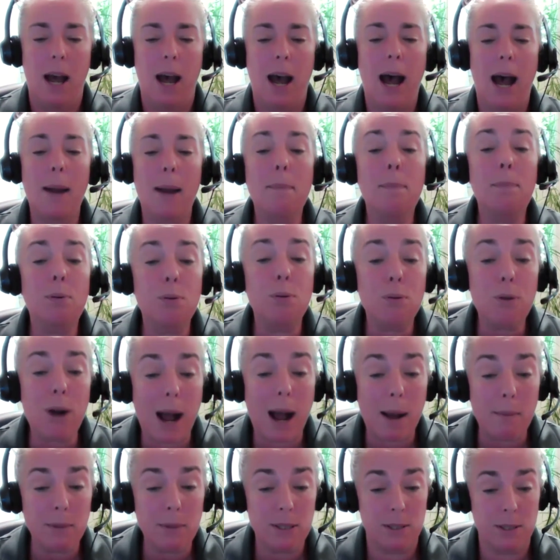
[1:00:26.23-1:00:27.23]
I
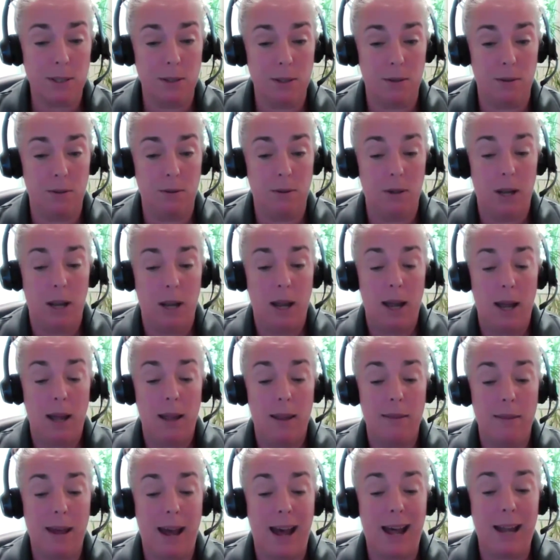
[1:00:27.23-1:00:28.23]
promise you
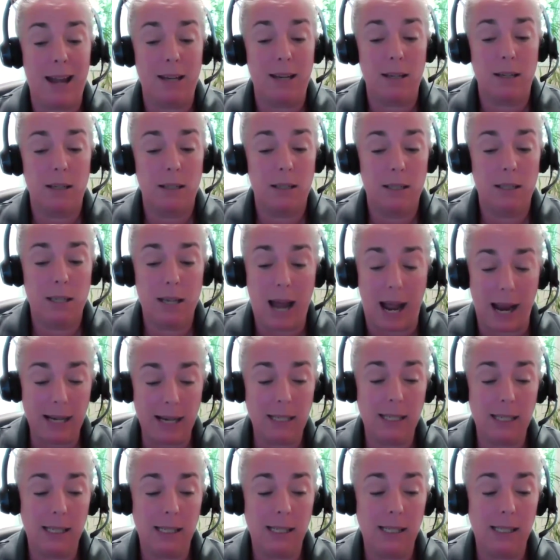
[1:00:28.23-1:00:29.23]
that
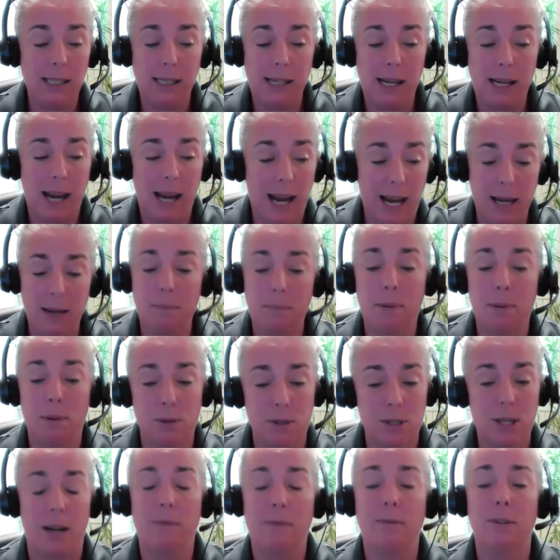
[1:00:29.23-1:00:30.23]

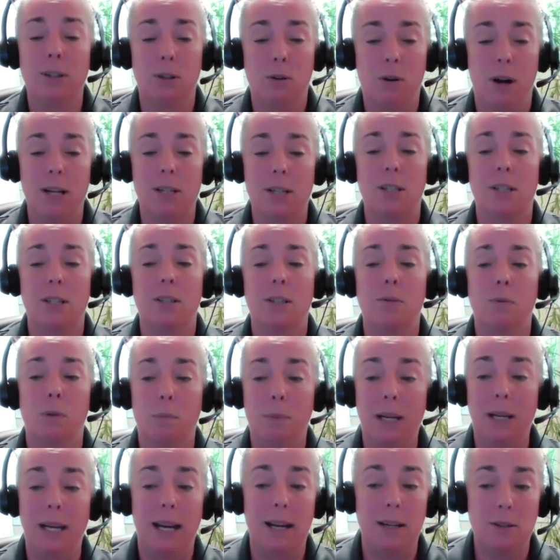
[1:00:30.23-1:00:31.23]
98% of your questions will
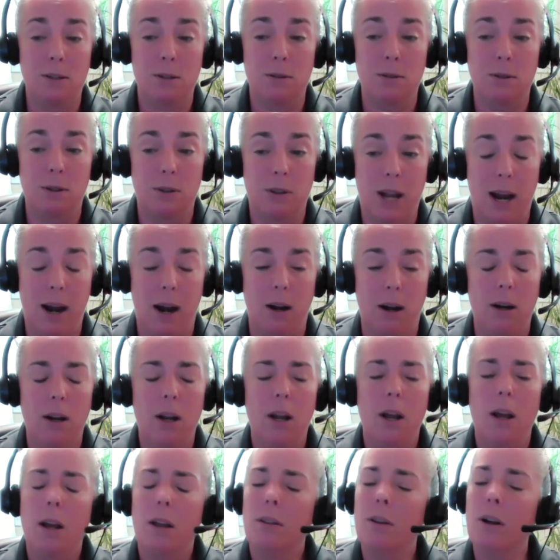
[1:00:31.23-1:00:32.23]
be answered there.
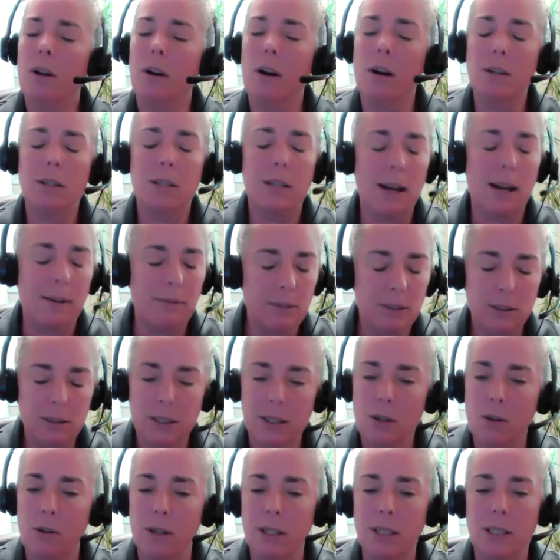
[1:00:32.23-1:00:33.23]
There are definitely
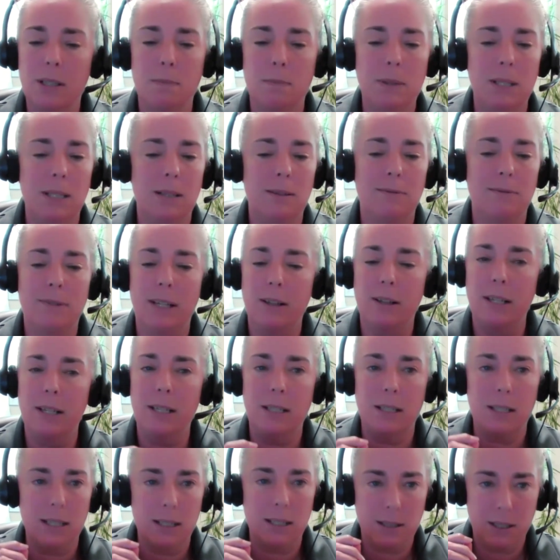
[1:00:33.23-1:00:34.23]
going to be a very,
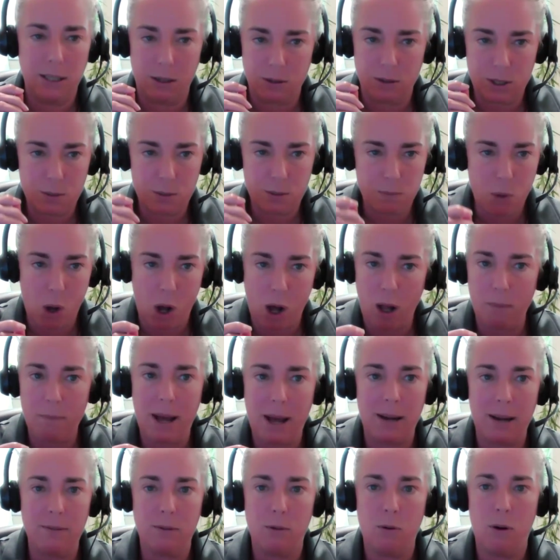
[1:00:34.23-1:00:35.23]
small
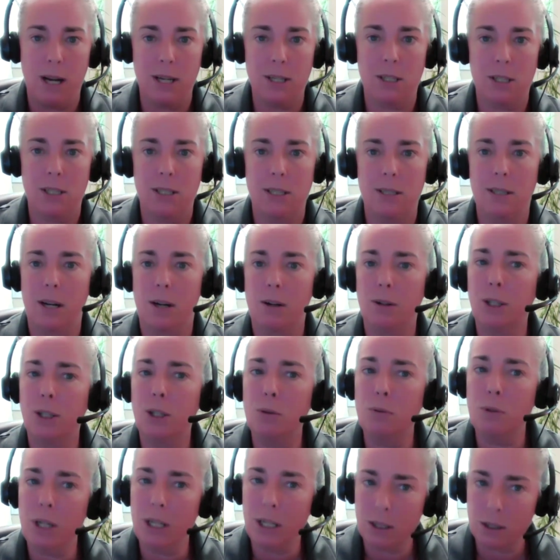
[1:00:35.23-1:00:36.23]
amount of questions that are
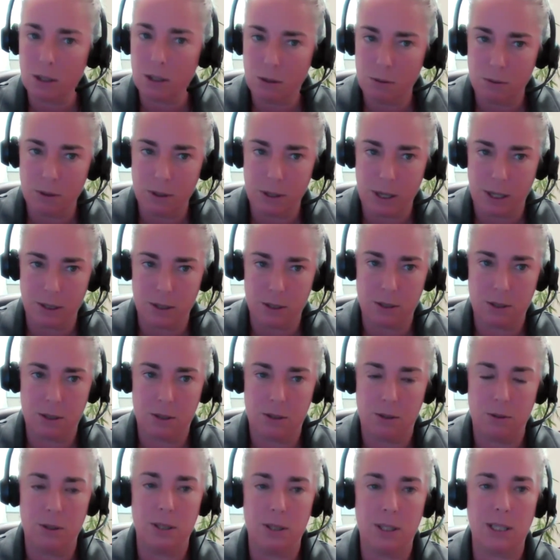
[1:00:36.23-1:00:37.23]
unique to a
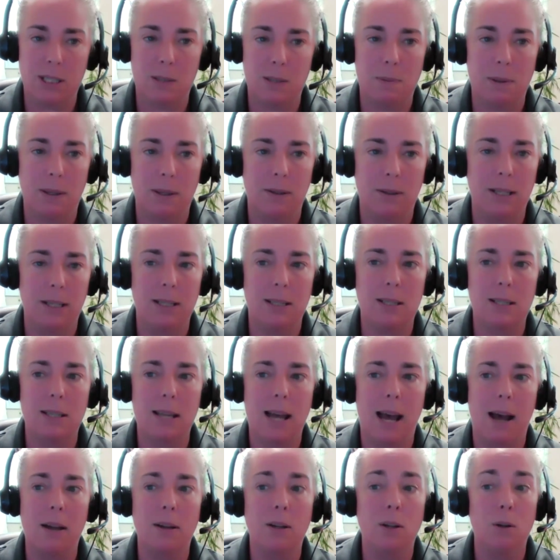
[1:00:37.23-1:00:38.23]
student's experience
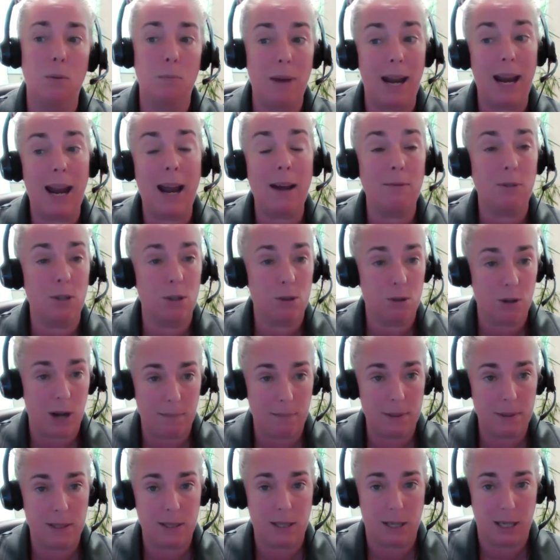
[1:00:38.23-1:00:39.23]
that you may have to
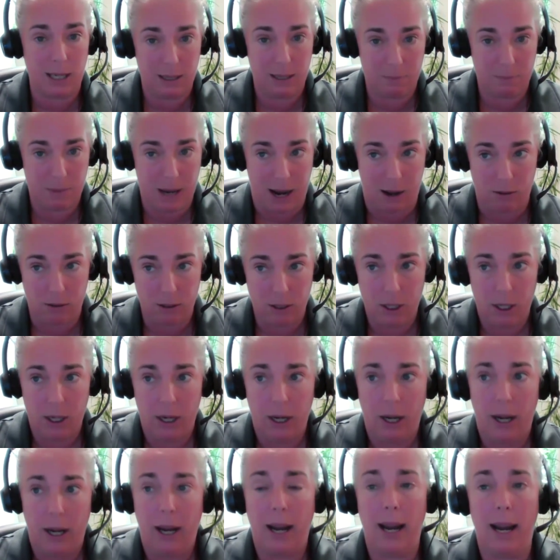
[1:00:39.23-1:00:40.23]
drop us an email.
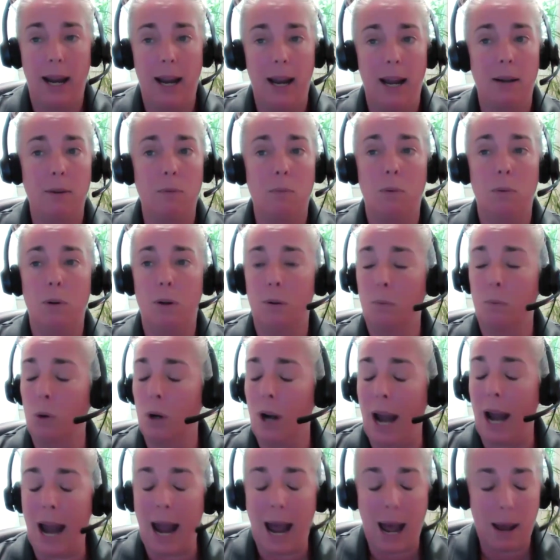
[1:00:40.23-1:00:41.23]
And we're
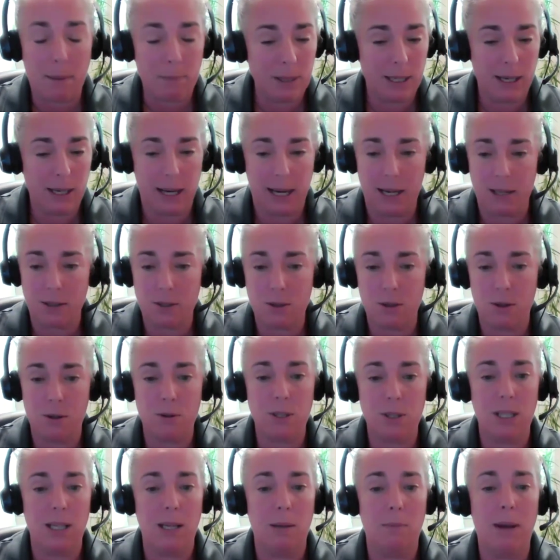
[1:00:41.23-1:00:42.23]
happy to answer those
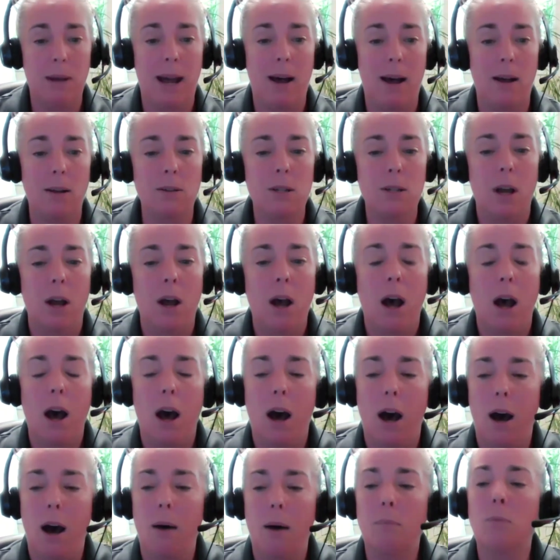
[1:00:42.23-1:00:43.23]
emails.
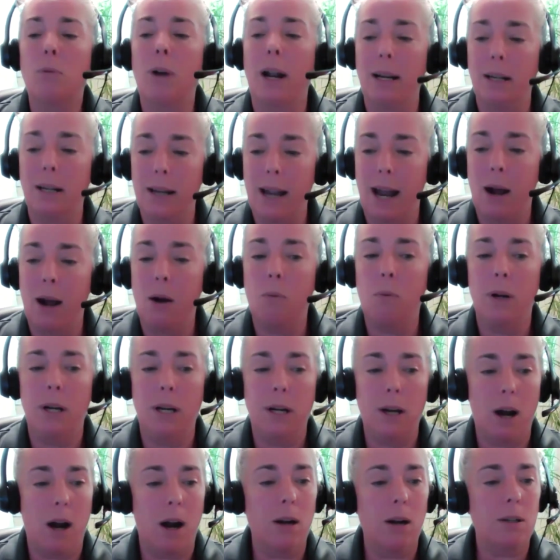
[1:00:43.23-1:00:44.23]
Right now, we
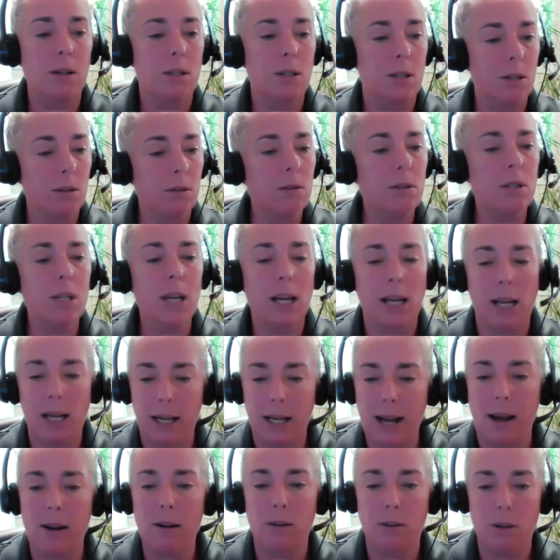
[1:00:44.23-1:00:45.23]
are still digging
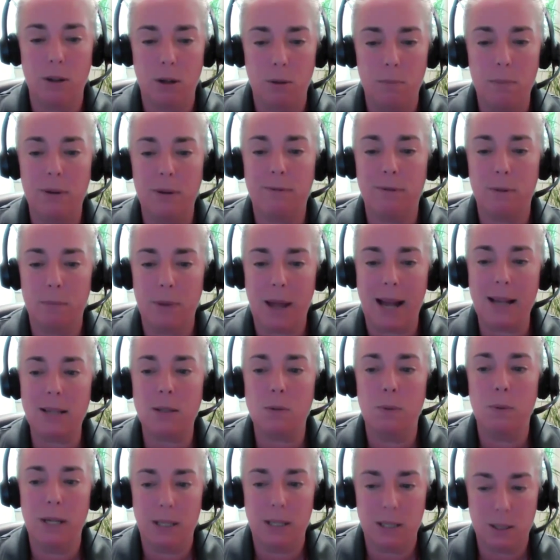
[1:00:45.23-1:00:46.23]
out a little bit from last
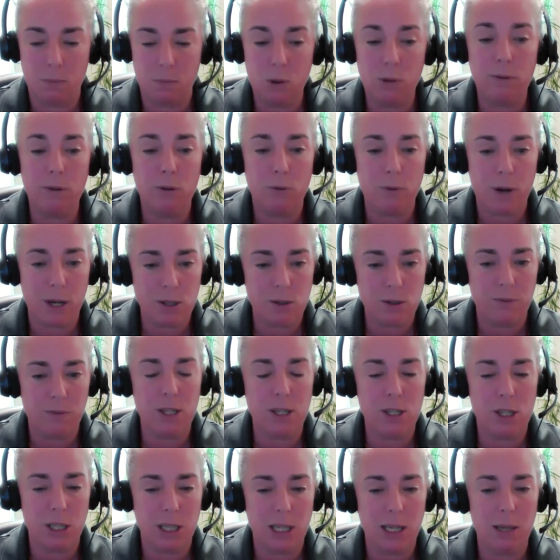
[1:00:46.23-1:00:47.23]
week's move-in
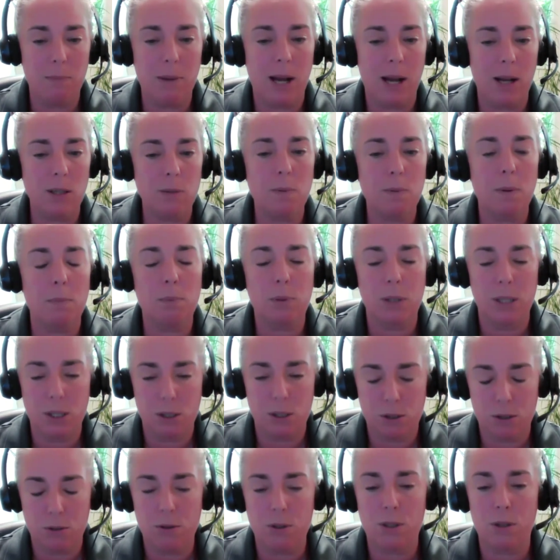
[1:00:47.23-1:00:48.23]
reservation emails, but please
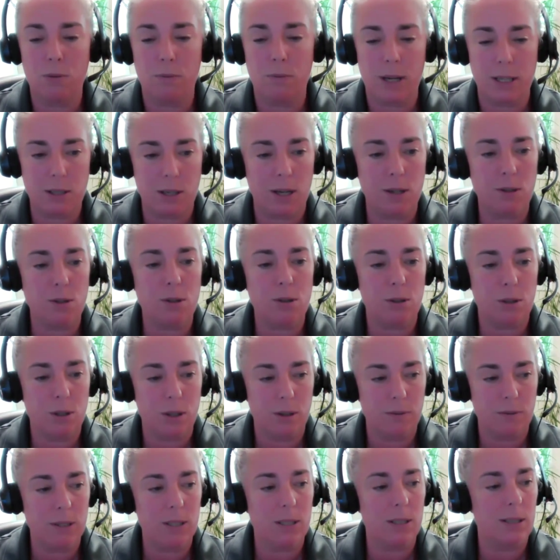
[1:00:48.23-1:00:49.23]
use the residential
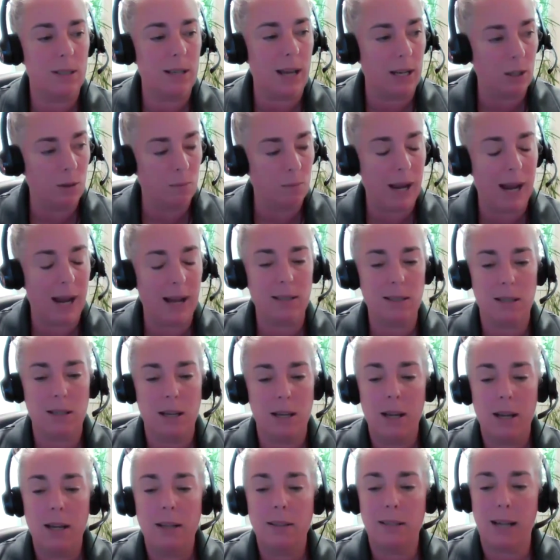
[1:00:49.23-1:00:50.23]
services at
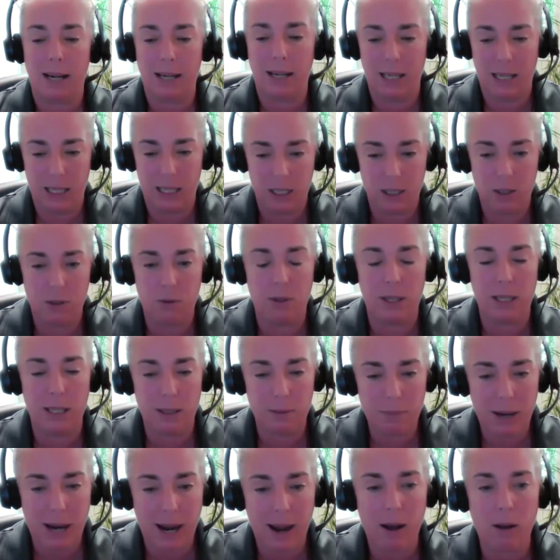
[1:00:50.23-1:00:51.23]
umass.edu
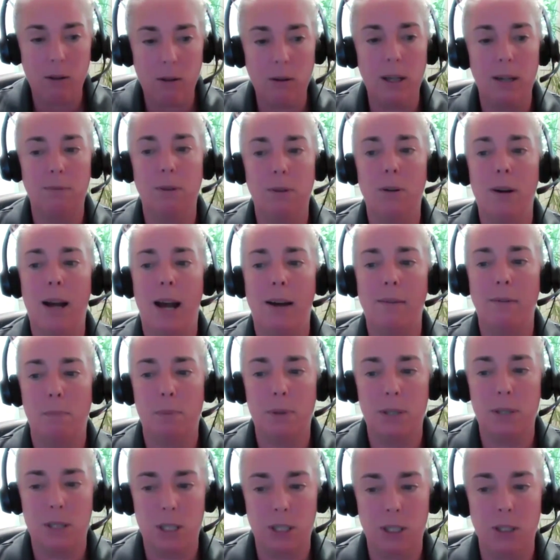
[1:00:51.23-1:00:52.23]
email if you have a
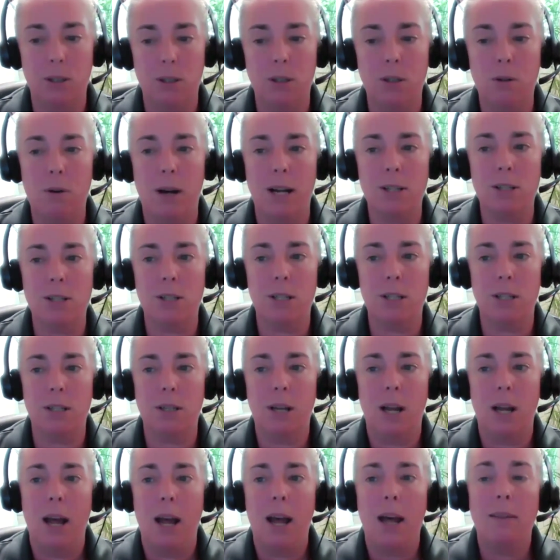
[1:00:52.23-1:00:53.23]
particular question
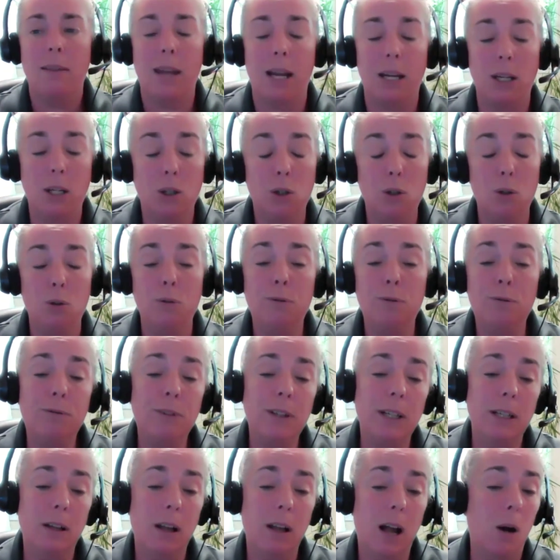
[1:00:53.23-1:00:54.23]
that you
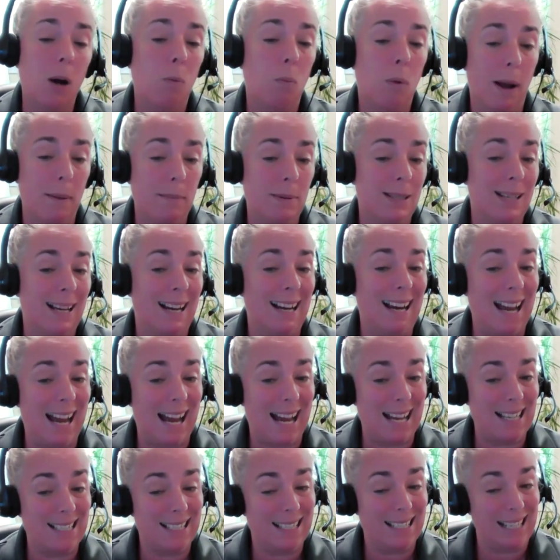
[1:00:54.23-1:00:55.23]
feel our website
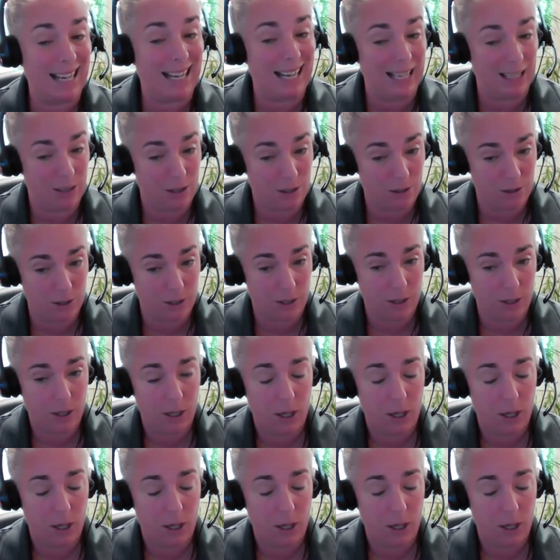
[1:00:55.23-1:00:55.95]
hasn't answered.